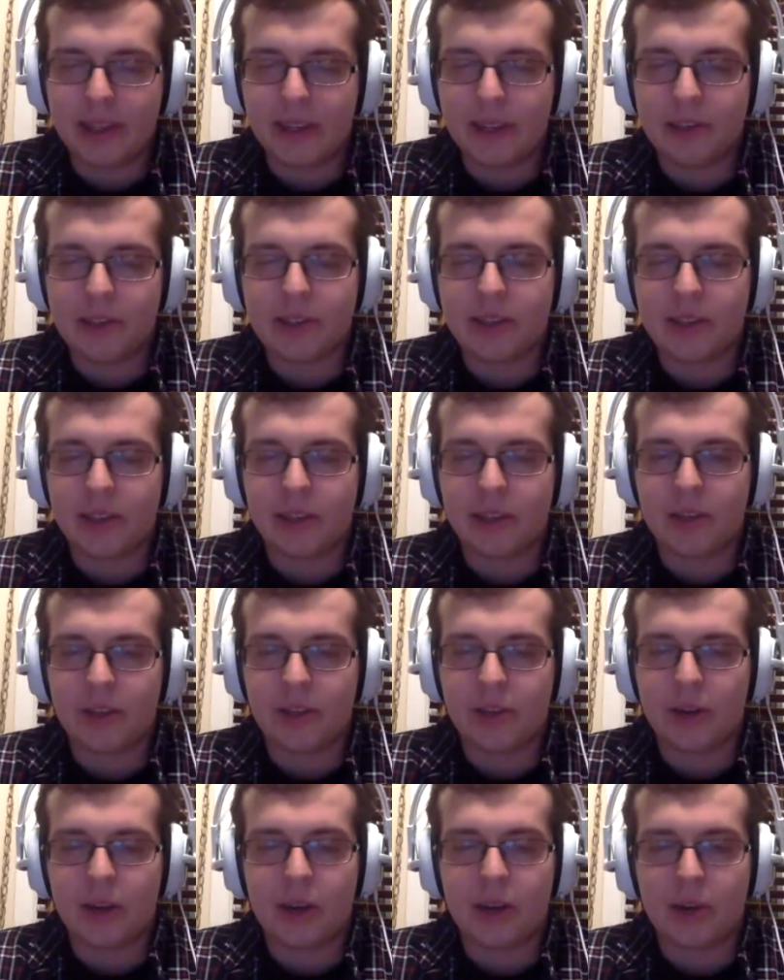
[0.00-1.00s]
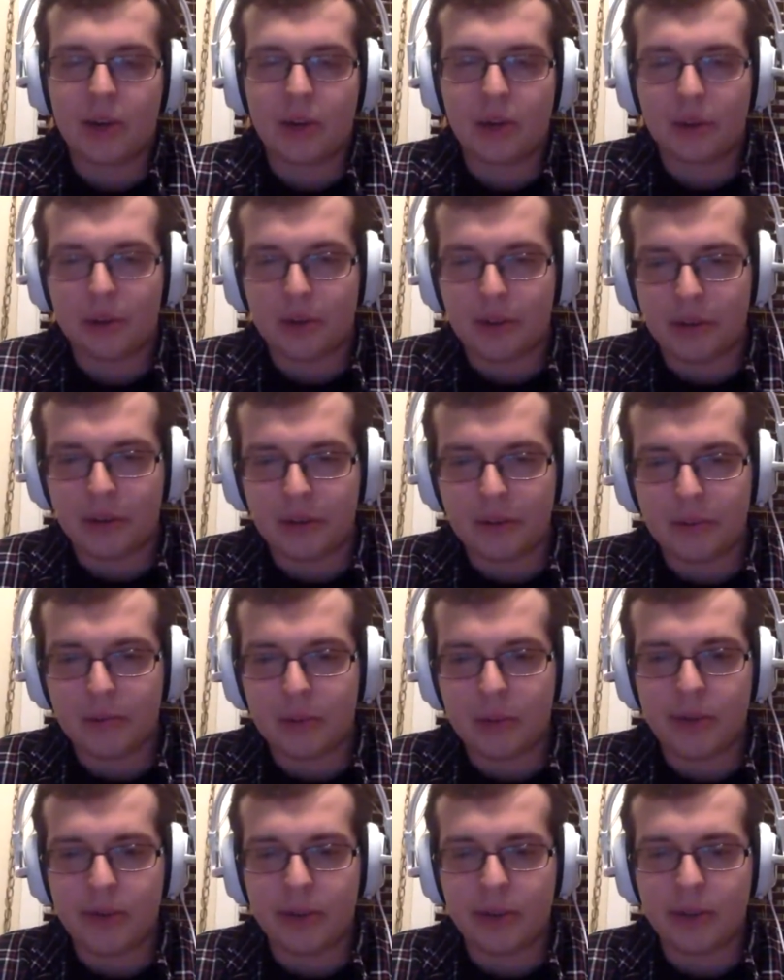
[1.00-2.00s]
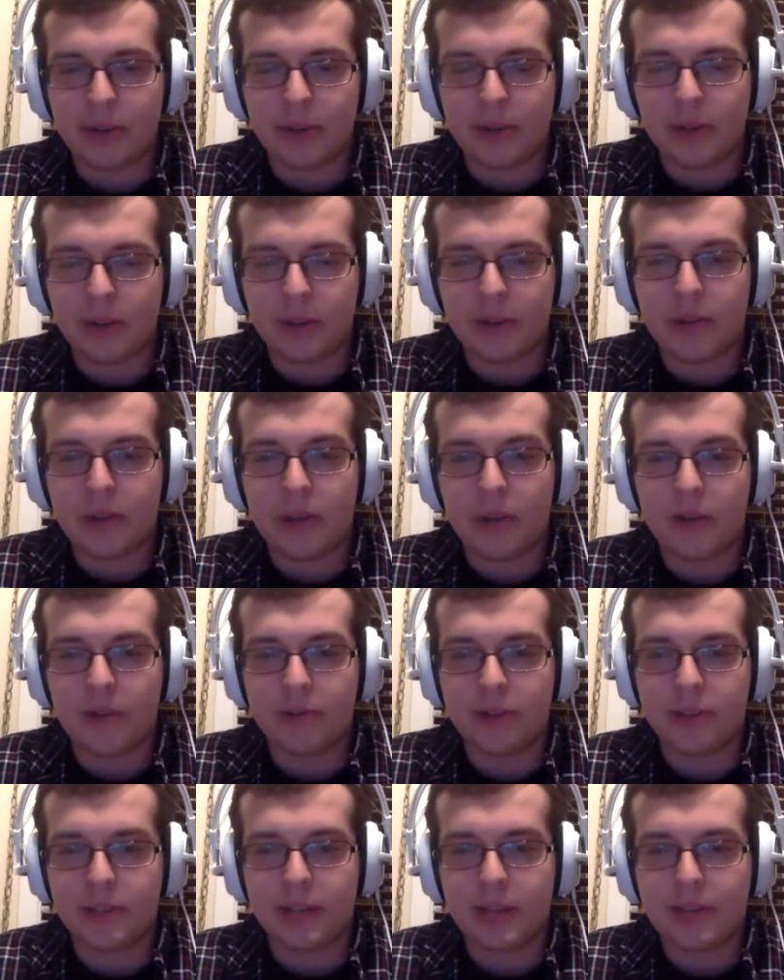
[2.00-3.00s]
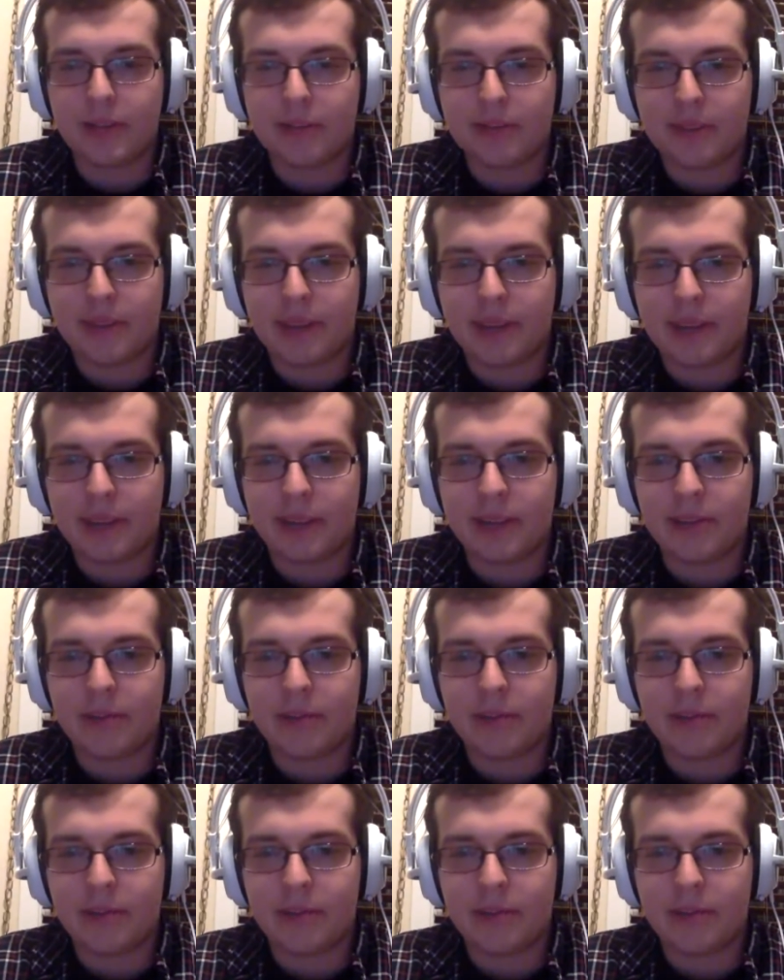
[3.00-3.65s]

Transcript: just like a crowd work or whatever, off the top thing,